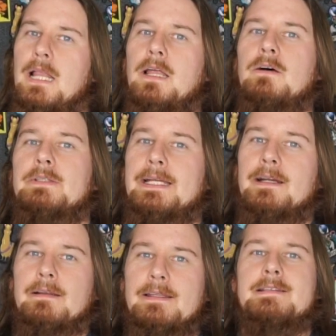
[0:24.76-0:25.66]
Hello
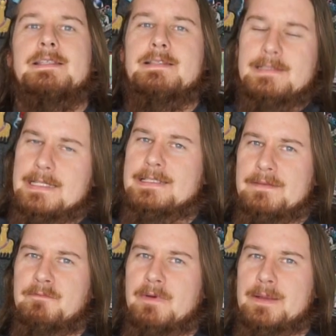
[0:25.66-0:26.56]
there, this is
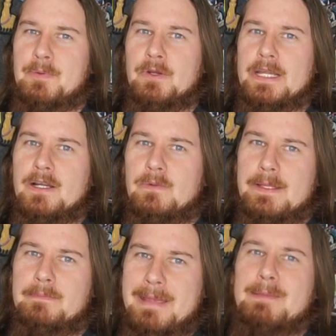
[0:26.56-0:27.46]
c7viper here
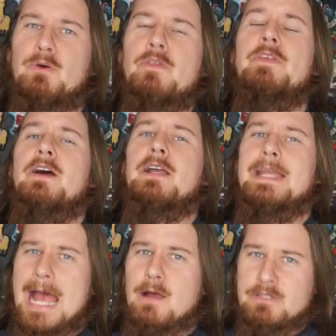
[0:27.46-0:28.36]
with Mabel the
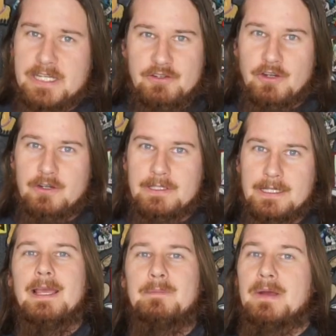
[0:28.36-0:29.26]
cow t-shirt,
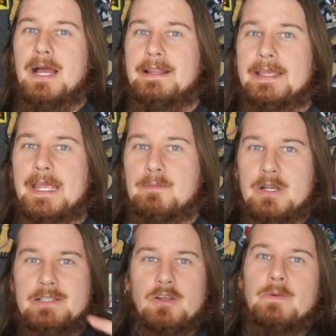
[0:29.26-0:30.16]
and behind the
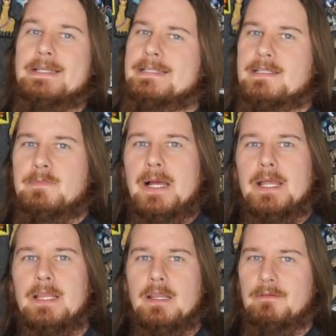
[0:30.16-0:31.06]
camera as always is
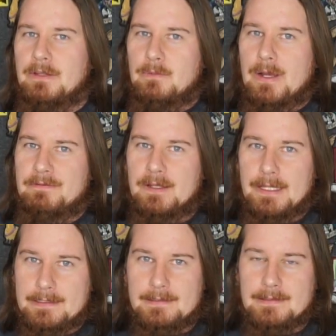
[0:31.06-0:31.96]
my lovely wife
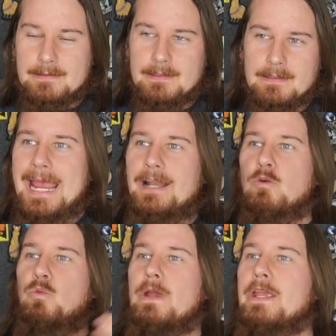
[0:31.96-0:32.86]
Alexis,
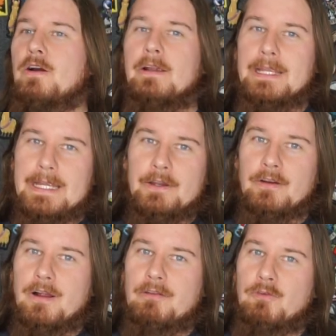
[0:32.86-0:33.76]
and we are
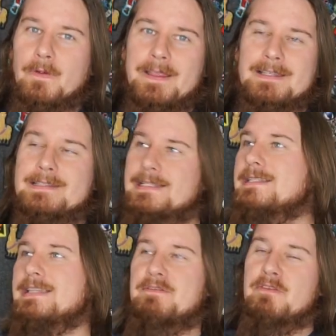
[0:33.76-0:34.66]
here for the
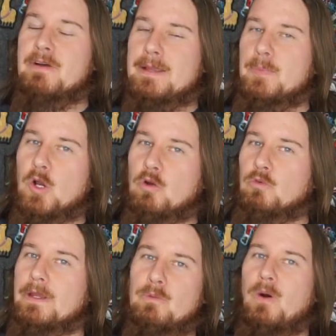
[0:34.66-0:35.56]
c7viper
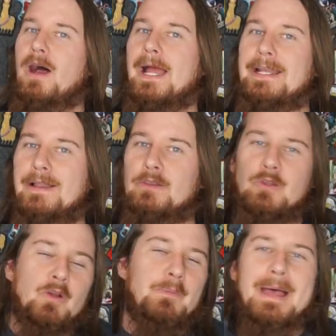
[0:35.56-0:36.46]
rewind
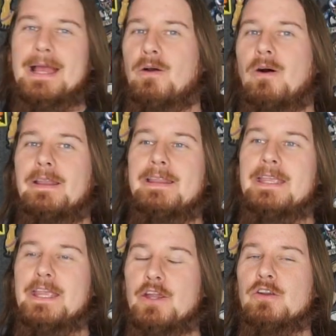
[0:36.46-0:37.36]
look back on the
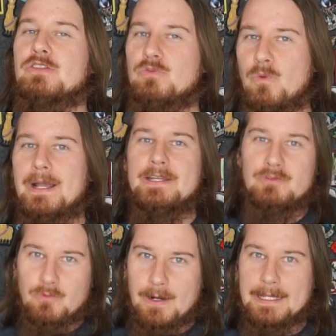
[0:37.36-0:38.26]
year
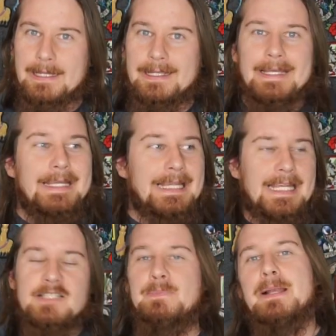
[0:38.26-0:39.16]
2020.
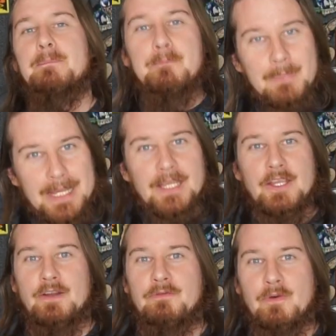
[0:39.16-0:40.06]
It's been a big
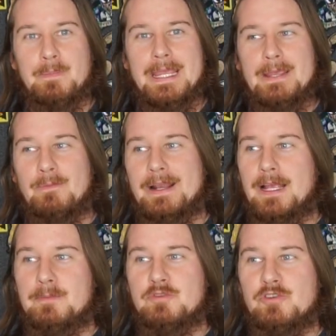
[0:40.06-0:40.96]
year for me when it
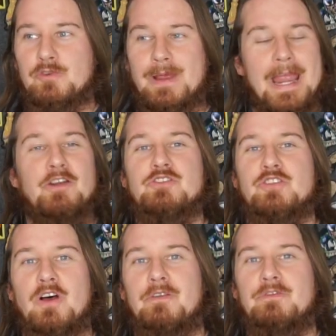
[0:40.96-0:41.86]
comes to
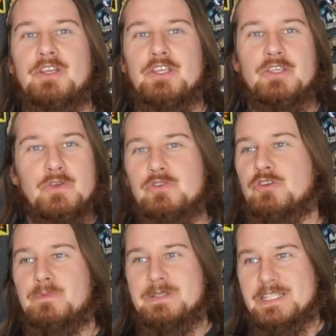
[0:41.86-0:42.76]
airsoft YouTube